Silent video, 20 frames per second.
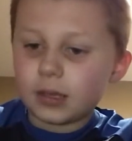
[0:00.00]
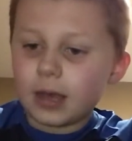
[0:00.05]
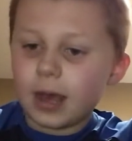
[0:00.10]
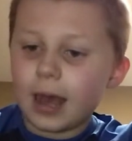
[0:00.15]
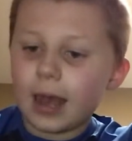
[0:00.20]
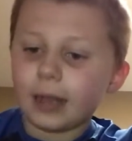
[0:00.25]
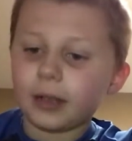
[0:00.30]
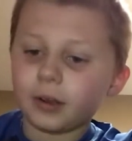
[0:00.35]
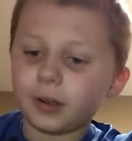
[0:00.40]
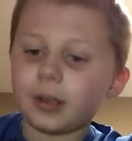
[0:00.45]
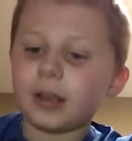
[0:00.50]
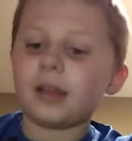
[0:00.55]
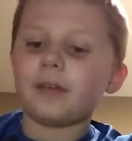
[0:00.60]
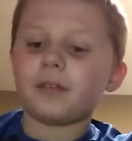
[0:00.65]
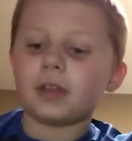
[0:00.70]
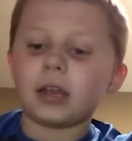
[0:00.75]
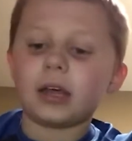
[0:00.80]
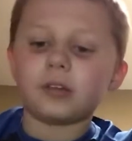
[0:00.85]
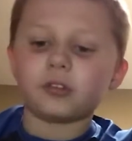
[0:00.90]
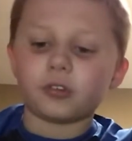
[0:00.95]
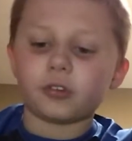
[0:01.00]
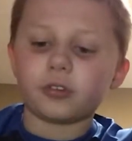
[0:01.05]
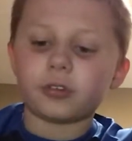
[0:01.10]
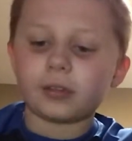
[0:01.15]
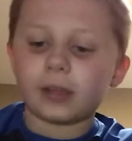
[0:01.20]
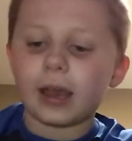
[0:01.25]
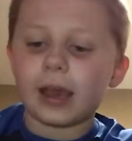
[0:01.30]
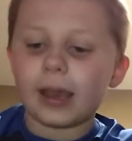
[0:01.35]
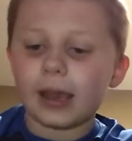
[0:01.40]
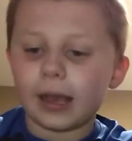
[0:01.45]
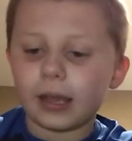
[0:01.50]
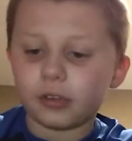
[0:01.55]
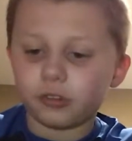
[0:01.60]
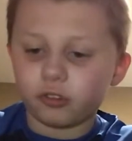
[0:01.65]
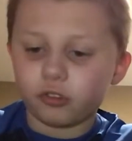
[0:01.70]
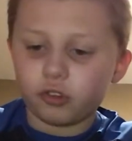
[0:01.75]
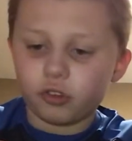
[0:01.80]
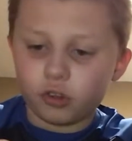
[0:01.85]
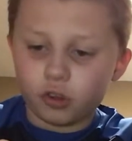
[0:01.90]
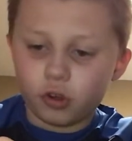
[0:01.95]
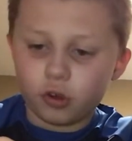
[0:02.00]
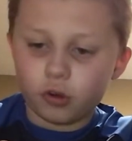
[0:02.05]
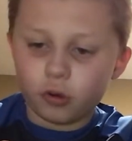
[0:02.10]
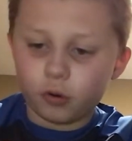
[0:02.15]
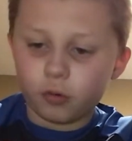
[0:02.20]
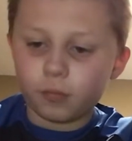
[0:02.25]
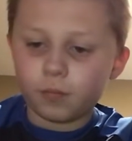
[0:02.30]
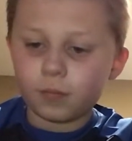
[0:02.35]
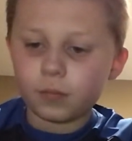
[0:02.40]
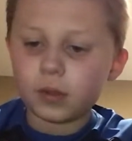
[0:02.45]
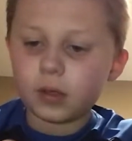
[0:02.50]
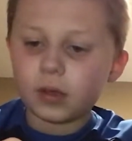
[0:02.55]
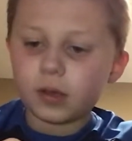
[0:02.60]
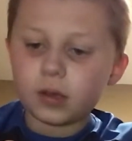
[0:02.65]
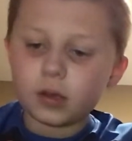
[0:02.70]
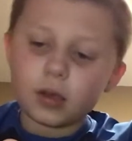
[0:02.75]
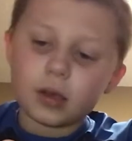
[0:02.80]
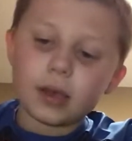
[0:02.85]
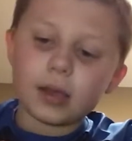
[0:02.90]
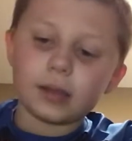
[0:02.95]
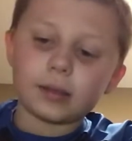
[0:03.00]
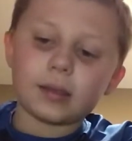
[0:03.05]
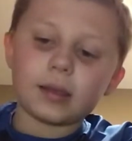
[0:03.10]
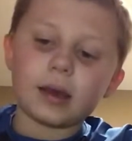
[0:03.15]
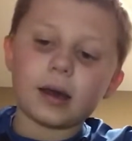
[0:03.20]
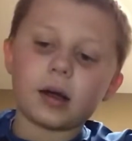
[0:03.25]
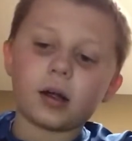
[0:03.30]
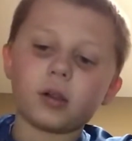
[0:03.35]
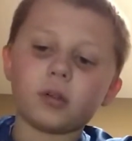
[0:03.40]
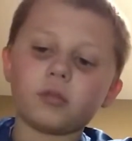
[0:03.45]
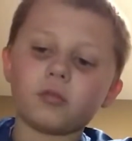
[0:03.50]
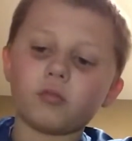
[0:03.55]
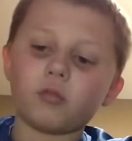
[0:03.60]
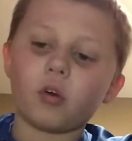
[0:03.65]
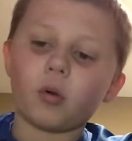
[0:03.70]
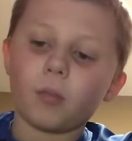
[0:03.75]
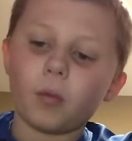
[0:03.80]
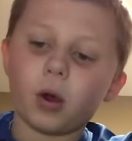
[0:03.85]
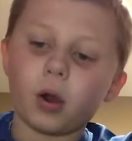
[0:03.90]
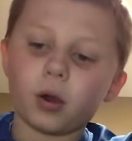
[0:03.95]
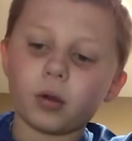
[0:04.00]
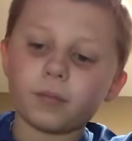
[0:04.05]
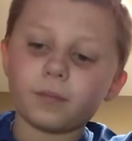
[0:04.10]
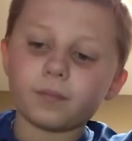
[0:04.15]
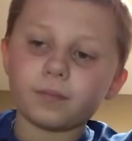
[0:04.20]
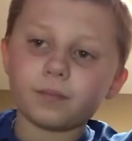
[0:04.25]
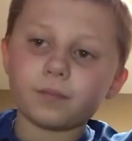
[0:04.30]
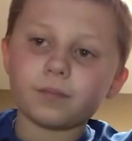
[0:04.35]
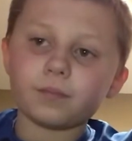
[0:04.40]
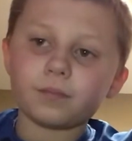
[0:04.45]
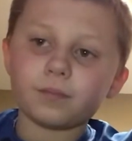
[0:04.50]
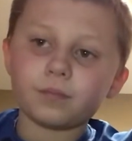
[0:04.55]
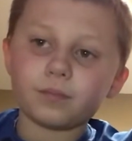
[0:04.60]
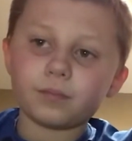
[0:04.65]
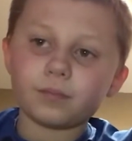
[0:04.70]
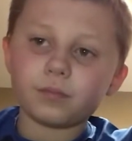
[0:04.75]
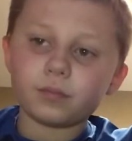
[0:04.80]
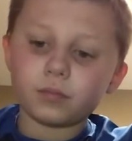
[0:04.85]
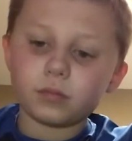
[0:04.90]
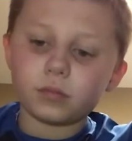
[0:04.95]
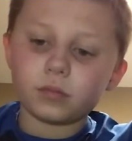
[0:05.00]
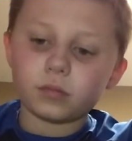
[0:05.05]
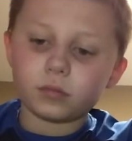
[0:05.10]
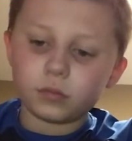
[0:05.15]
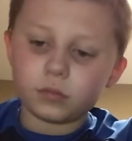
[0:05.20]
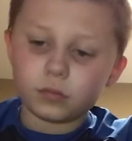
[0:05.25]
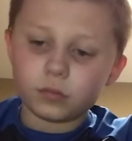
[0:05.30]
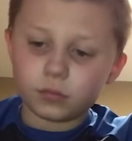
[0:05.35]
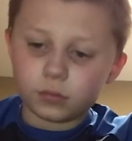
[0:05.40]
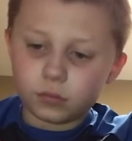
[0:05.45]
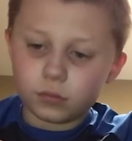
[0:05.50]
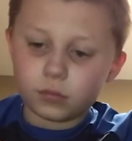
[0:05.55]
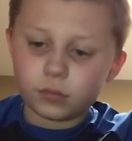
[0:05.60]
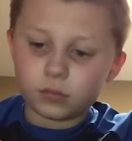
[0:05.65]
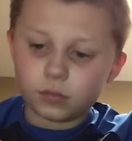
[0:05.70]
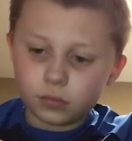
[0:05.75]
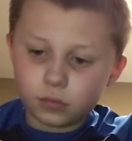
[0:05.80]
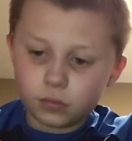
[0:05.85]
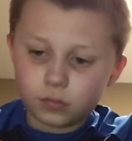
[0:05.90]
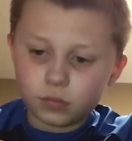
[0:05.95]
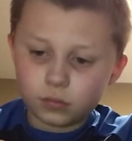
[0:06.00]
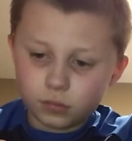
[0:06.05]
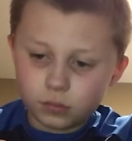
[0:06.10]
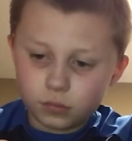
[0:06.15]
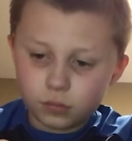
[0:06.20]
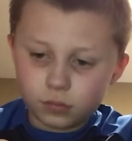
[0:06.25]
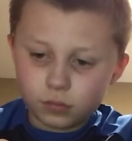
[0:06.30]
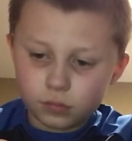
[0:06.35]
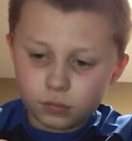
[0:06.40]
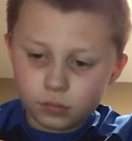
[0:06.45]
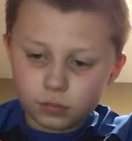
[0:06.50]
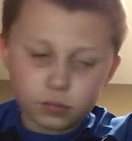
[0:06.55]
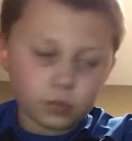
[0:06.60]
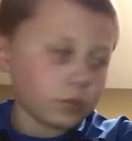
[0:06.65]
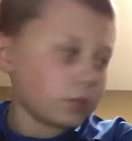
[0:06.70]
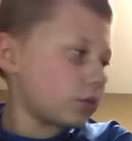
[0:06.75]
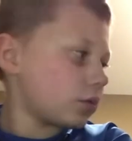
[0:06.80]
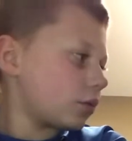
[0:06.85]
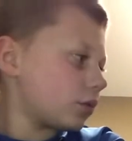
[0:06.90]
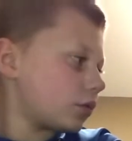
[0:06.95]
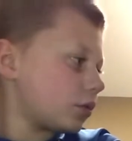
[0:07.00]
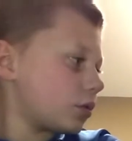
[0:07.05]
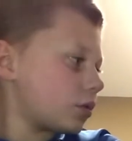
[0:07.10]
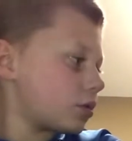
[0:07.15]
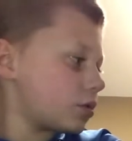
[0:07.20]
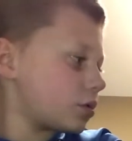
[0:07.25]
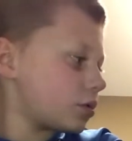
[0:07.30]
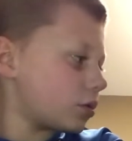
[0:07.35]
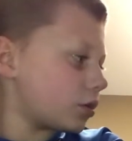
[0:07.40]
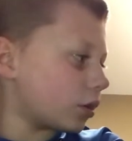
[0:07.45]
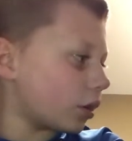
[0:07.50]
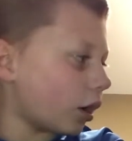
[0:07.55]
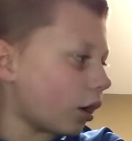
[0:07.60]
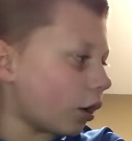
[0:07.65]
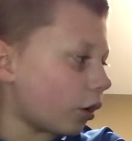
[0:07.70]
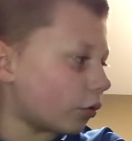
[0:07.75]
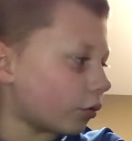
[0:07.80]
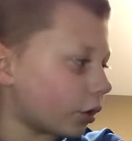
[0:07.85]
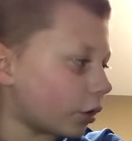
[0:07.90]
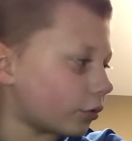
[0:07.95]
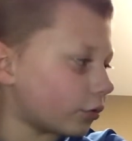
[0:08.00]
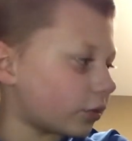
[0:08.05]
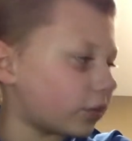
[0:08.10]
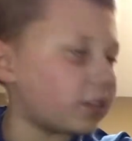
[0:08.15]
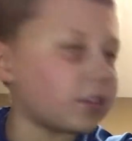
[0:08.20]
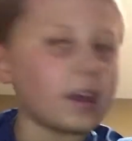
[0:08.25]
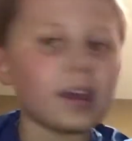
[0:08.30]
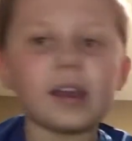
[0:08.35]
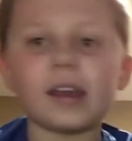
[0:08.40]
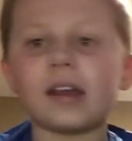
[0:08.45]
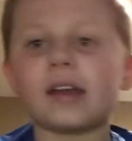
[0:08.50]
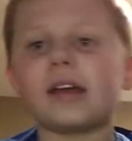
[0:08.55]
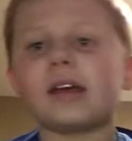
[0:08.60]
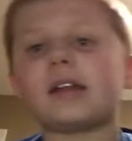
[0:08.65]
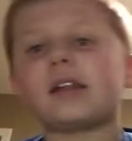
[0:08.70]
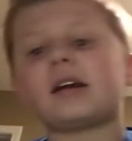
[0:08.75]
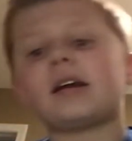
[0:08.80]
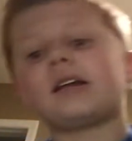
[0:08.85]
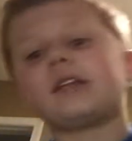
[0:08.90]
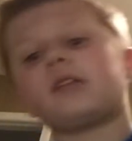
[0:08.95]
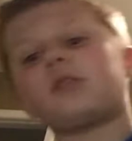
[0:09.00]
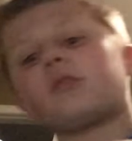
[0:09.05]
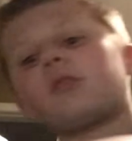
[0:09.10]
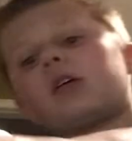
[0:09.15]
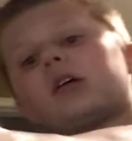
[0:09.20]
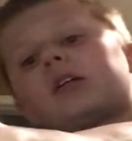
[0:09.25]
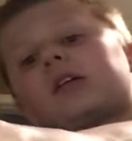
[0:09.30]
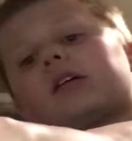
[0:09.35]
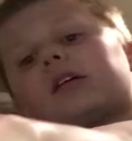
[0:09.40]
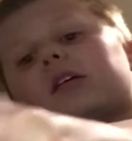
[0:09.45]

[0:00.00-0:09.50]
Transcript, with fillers: I couldn't even understand you until I said, well, do you want to I know mom's down in the basement. No, don't say it. I don't want it